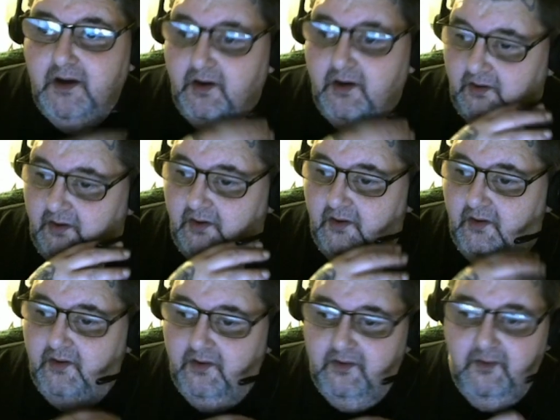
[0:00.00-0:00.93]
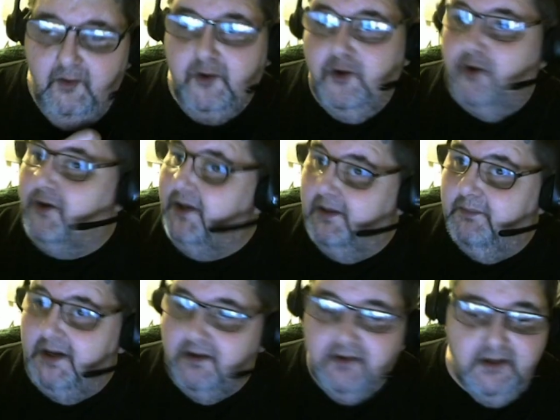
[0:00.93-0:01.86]
or cooking
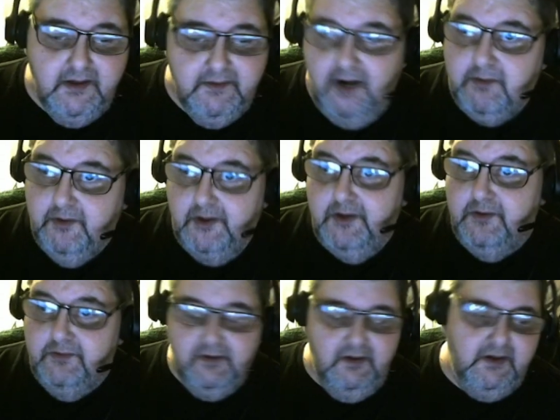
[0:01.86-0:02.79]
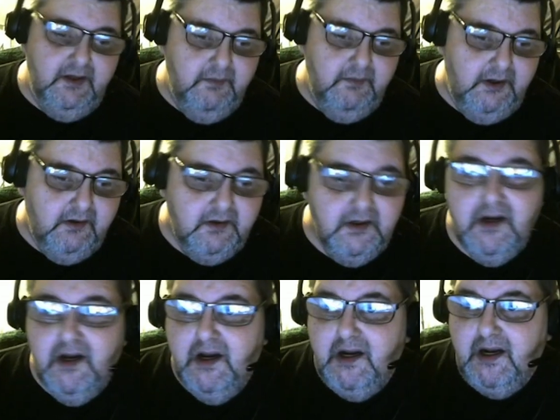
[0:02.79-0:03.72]
milk. I'm going to use cooking milk,
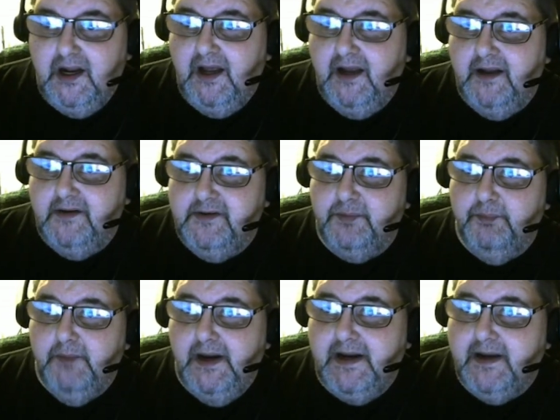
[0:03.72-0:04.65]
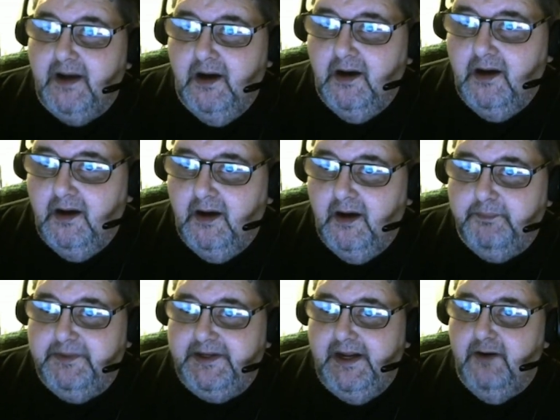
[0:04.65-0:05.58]
and just make a
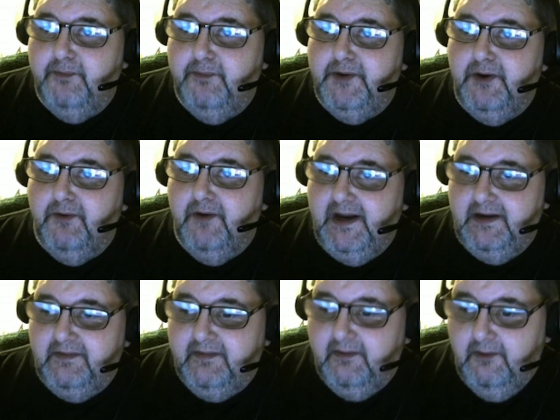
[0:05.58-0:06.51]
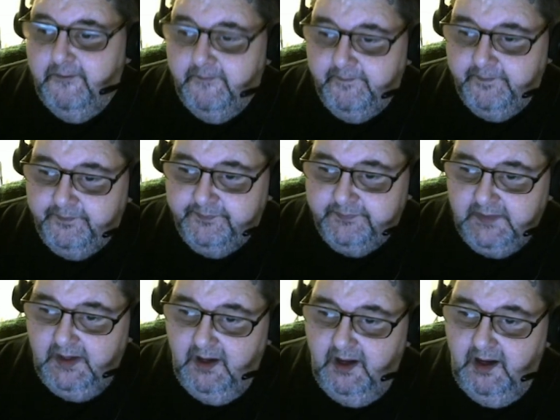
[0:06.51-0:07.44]
potato puree. So,
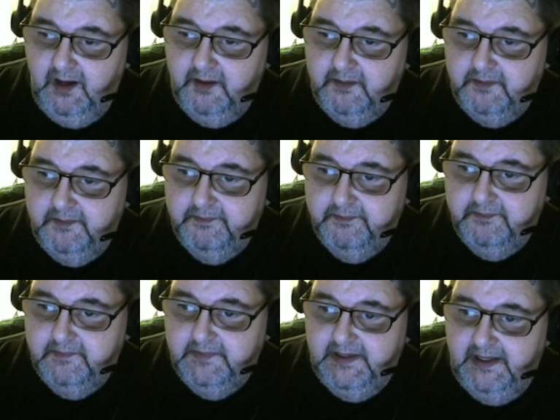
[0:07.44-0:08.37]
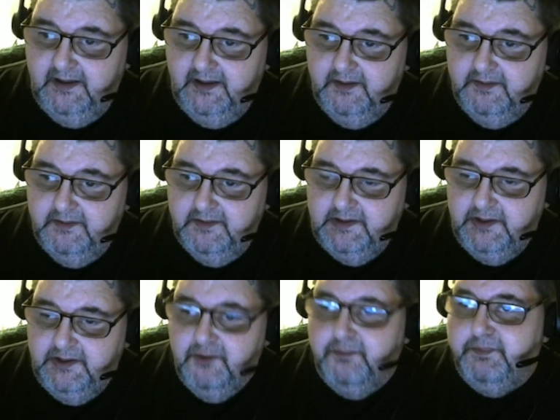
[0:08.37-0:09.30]
uh,
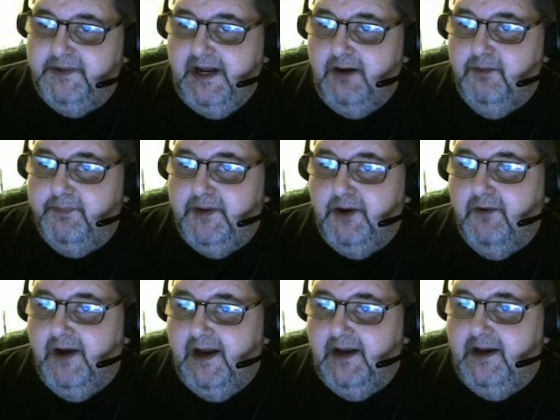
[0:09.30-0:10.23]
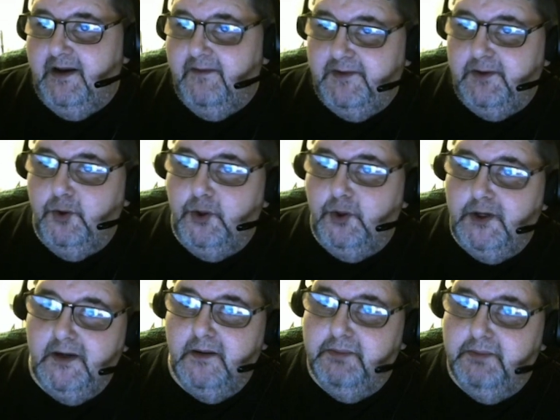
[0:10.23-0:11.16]
your potato puree, if you do it
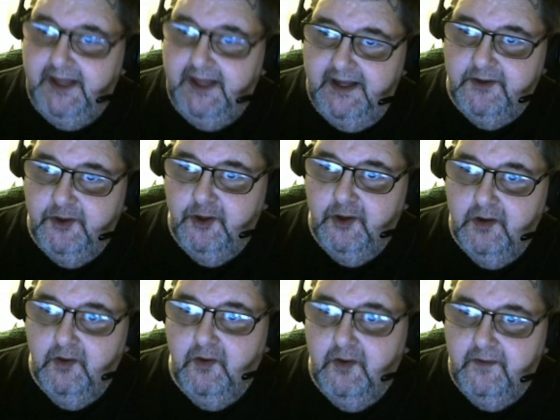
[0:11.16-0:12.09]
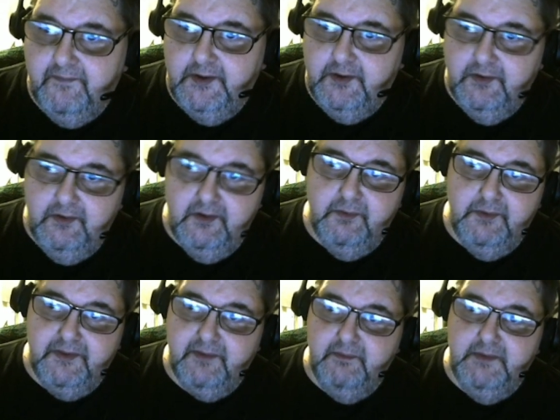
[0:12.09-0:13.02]
in a blender or if you do it
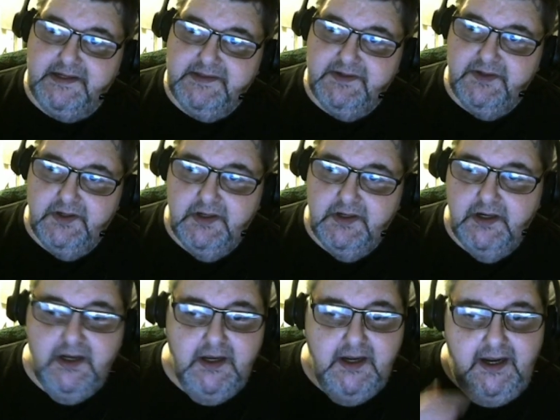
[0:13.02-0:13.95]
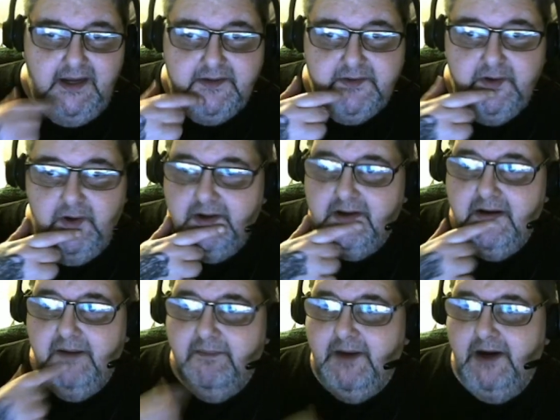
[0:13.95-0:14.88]
with a mixer, it's going to
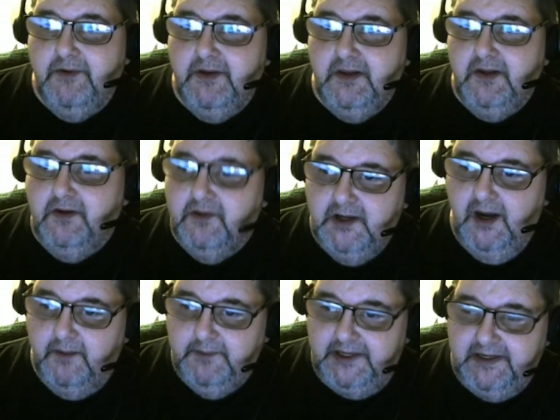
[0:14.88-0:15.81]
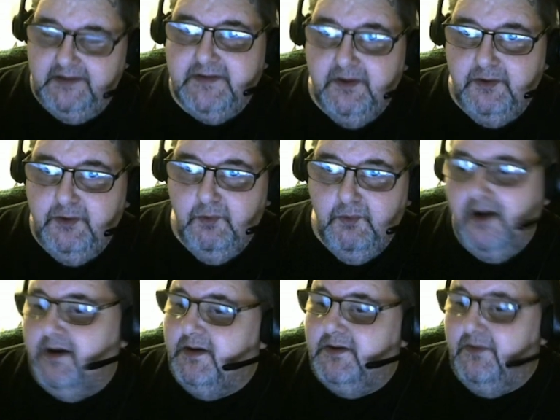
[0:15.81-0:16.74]
come out a little gummy. So you
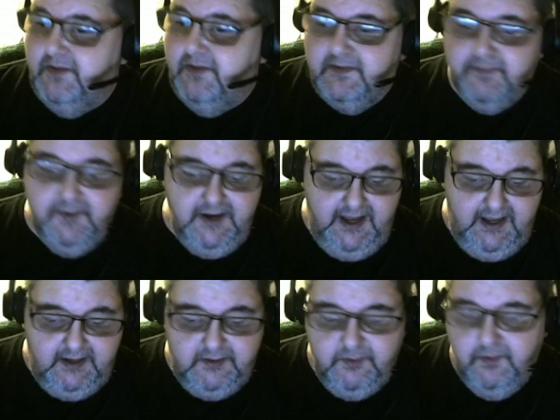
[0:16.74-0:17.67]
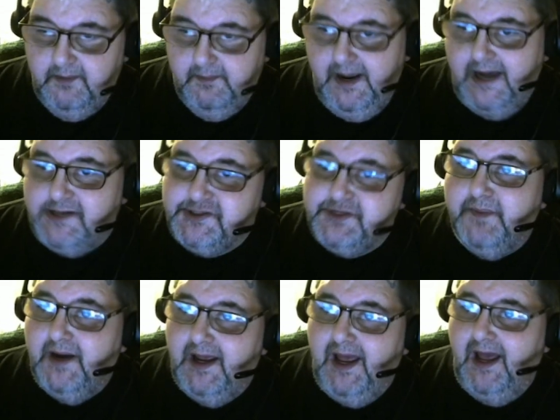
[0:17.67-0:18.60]
want to do this by hand. You want to mash it
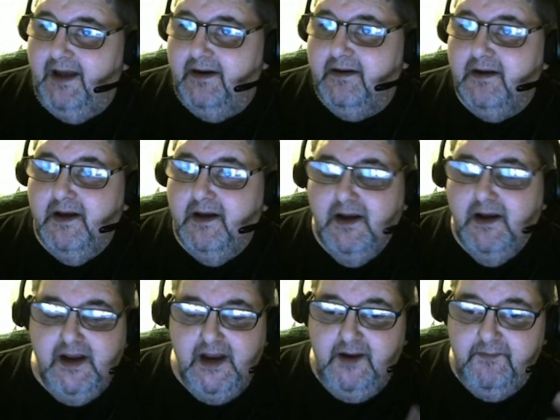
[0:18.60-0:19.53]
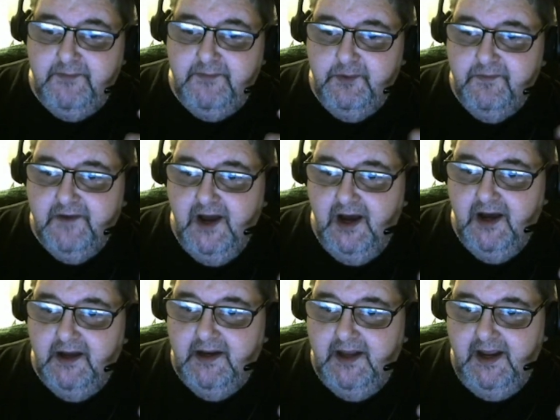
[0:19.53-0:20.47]
by hand. If you've
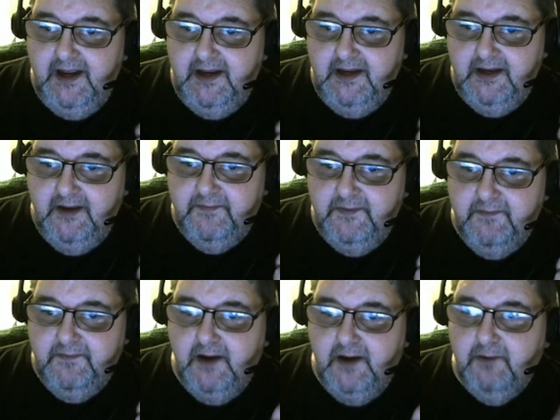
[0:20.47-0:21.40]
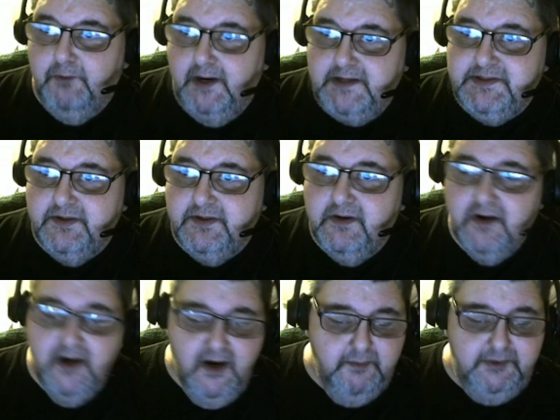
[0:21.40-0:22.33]
got a ricer,
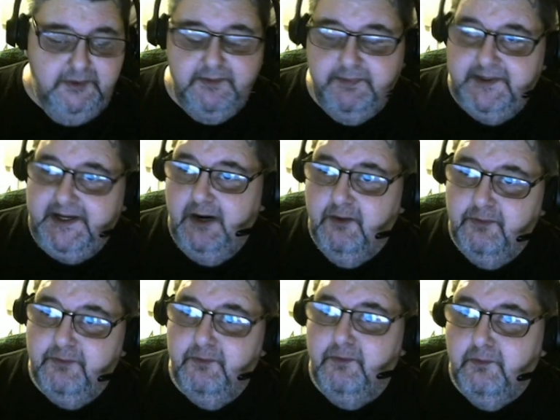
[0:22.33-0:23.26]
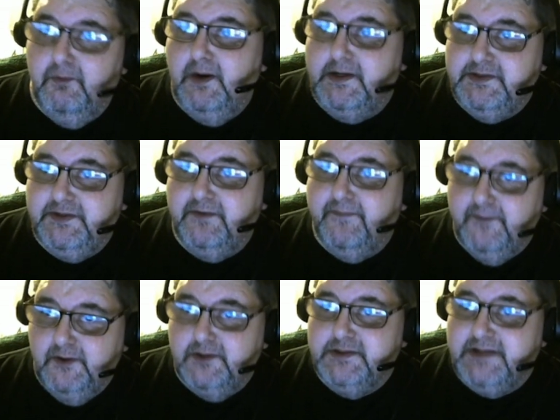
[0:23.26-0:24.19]
put the potato through the ricer
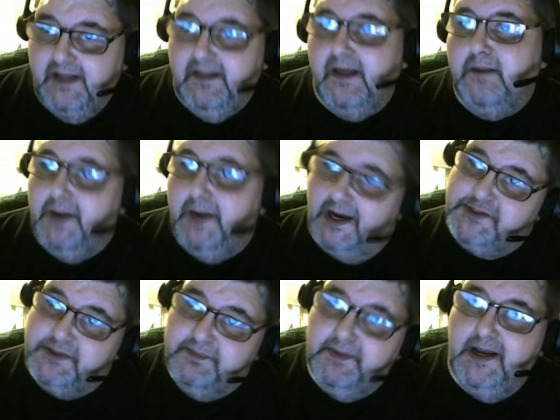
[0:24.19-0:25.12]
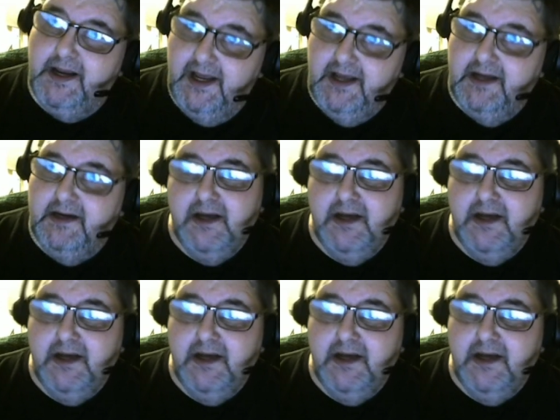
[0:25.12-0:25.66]
first and then mash it by hand,